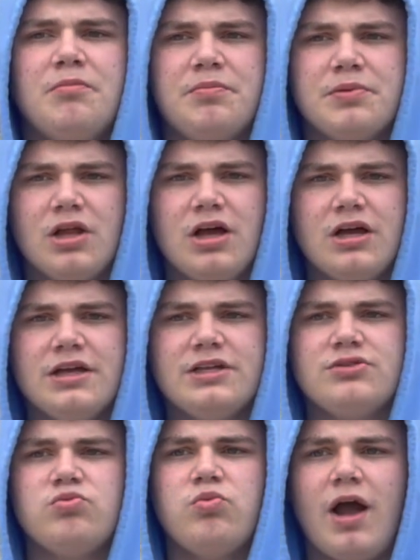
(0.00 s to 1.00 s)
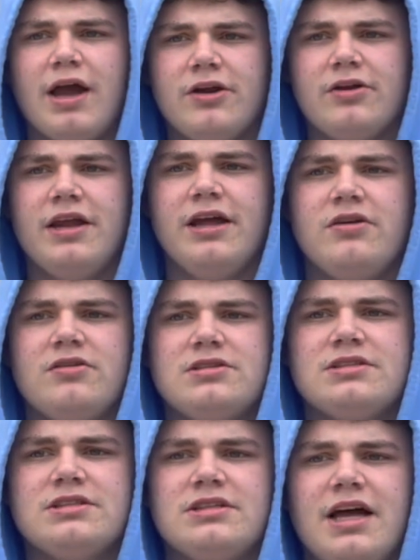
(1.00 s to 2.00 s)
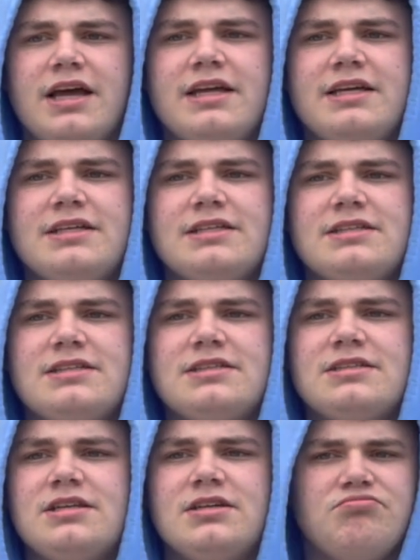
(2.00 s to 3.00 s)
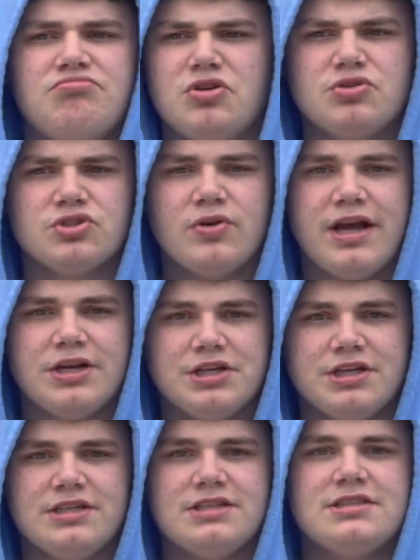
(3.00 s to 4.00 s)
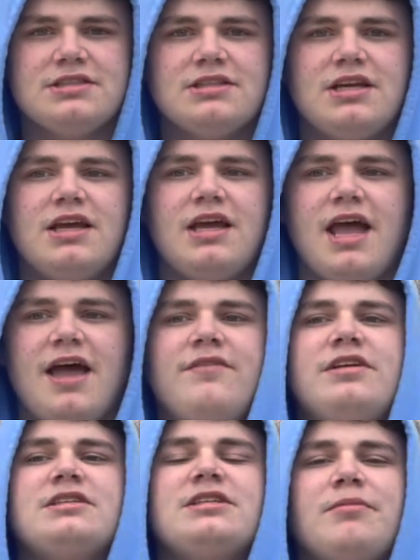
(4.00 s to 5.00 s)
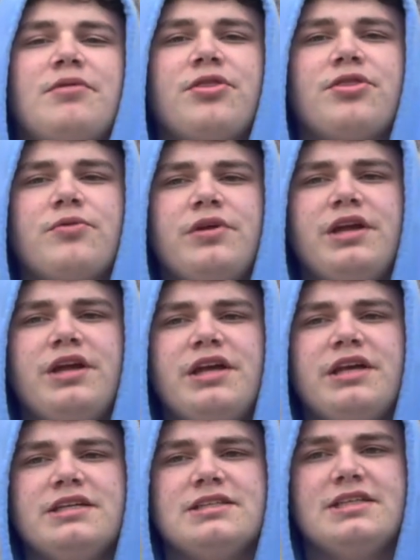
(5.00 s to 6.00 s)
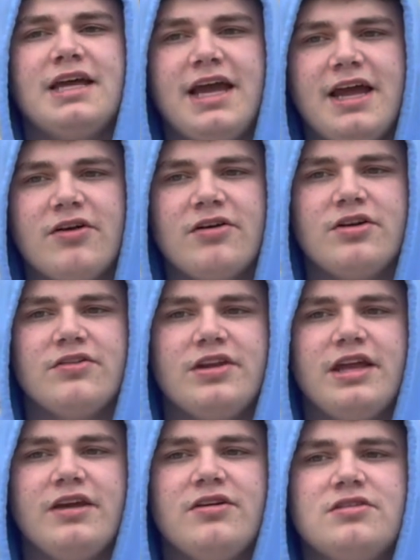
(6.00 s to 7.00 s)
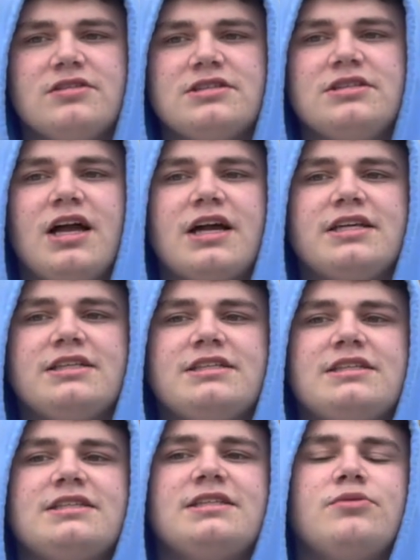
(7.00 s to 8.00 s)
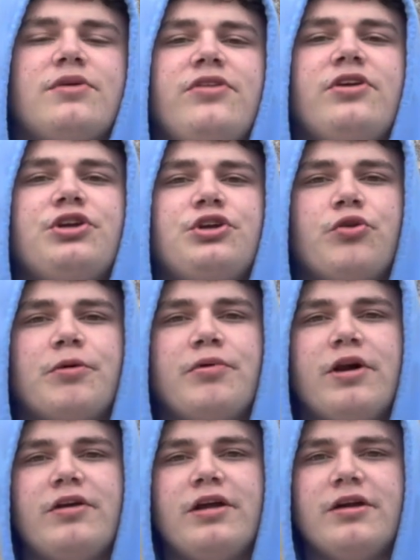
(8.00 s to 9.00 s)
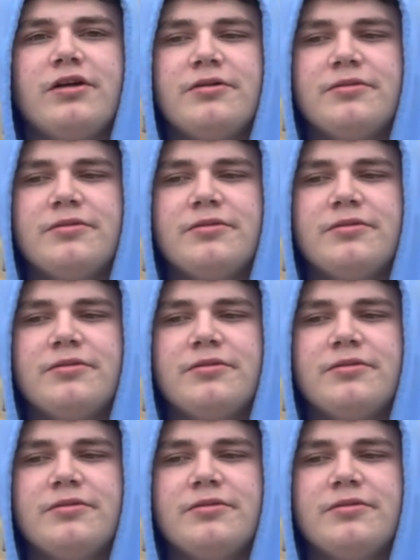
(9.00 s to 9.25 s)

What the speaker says: blood is wider nails, not his, no scratches. Evidence number 3 is the hair under the nails, not consistent with his short brown hair.